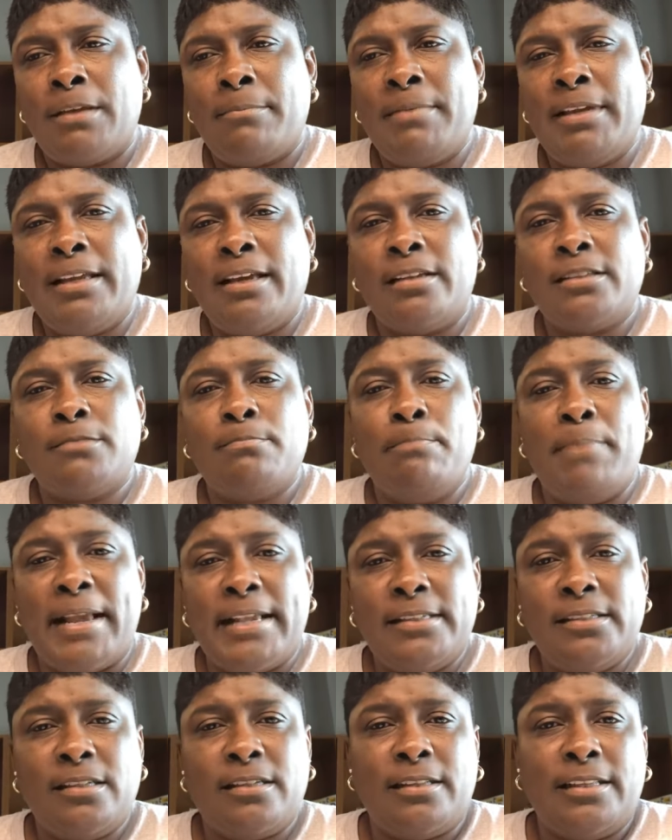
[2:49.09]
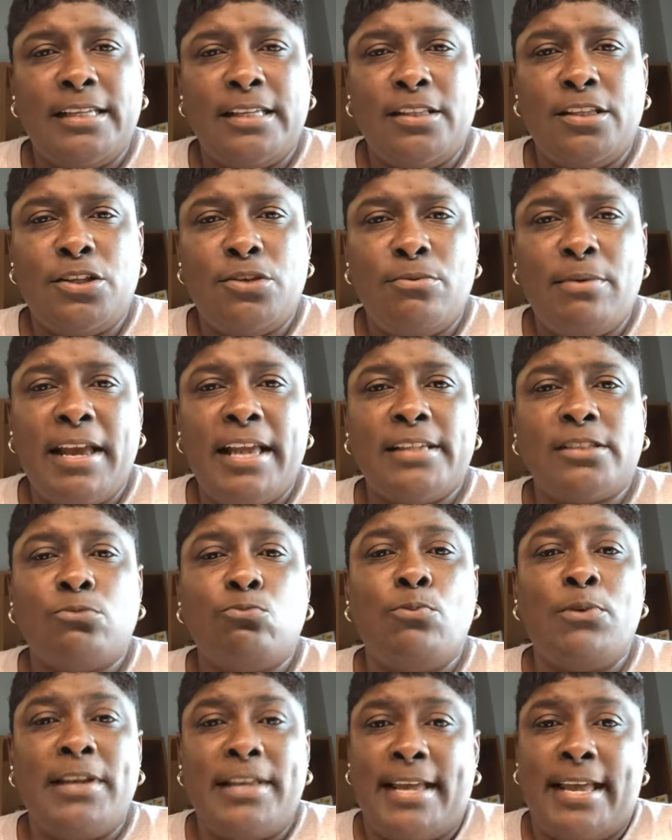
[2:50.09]
because basically in the U.S.
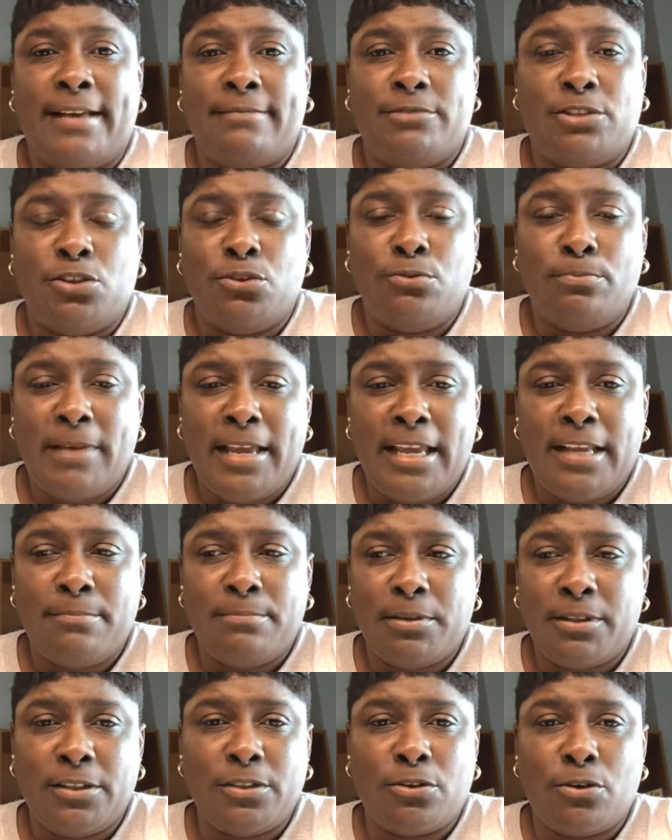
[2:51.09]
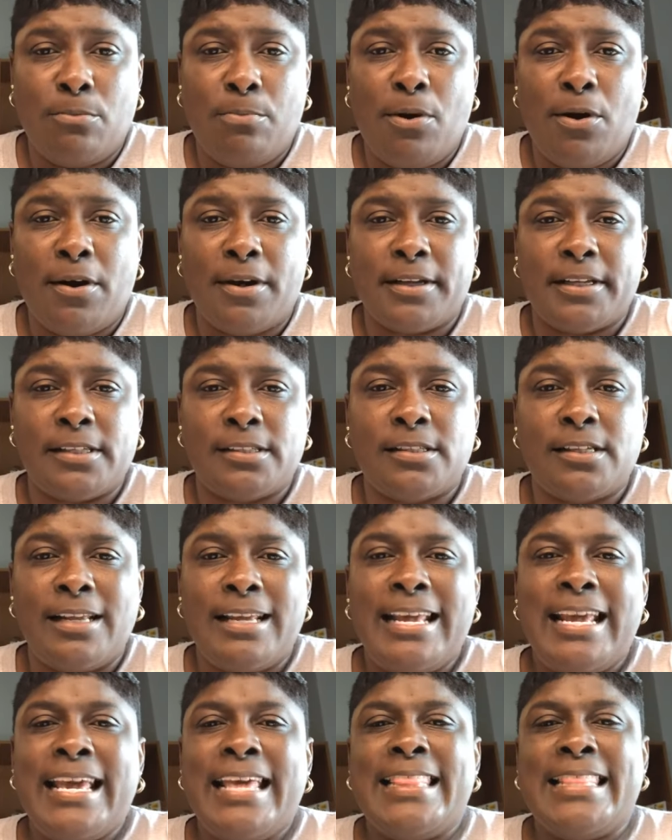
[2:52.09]
we have two main political parties,
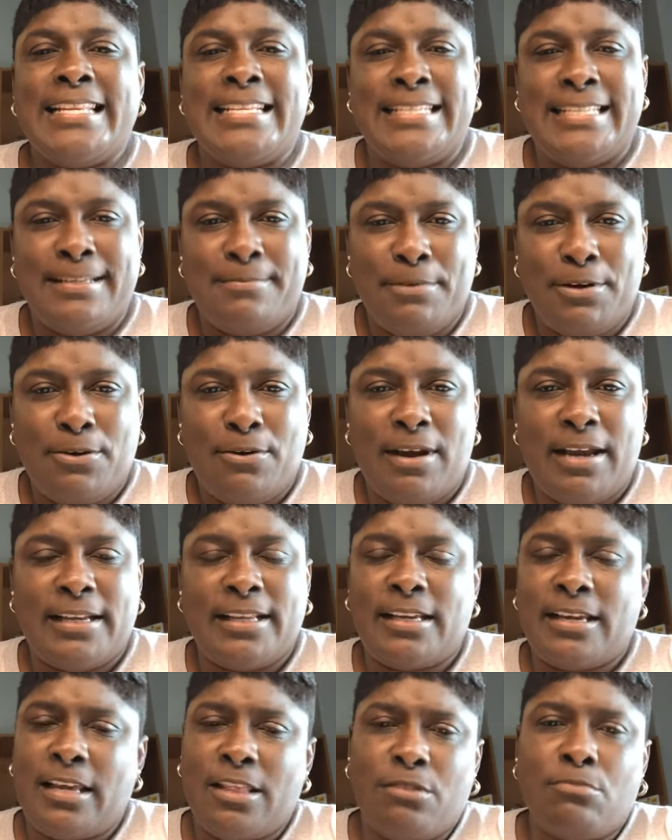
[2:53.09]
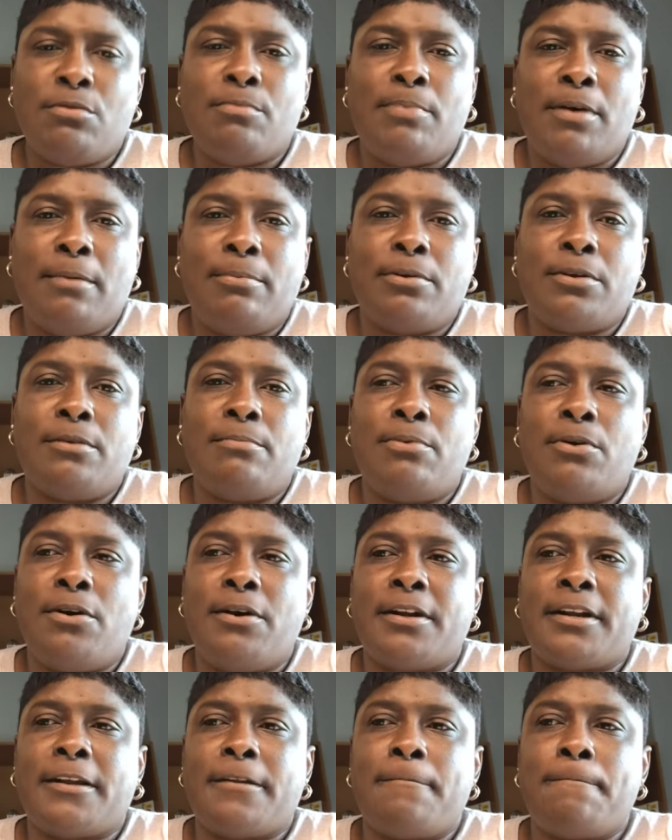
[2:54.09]
the Democratic and the Republican
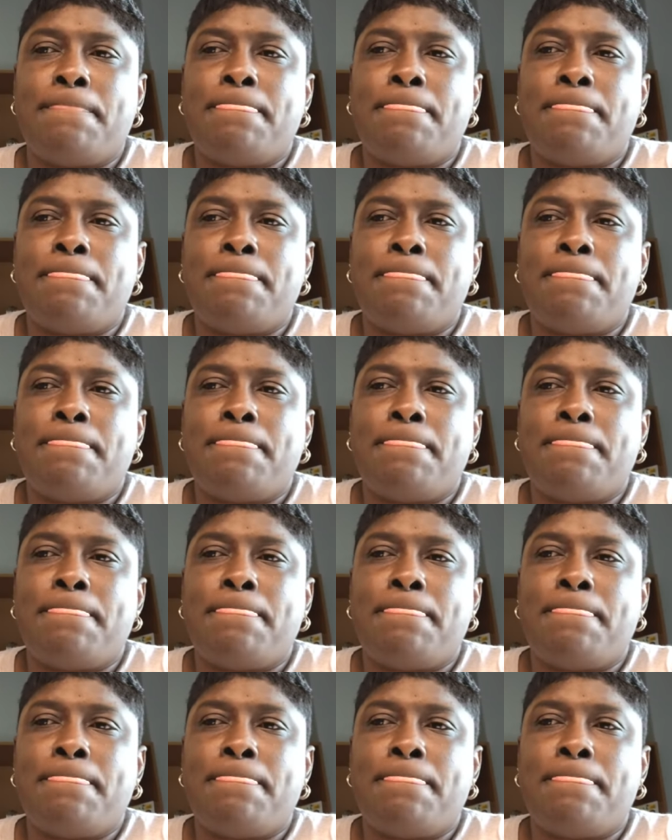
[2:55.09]
Party.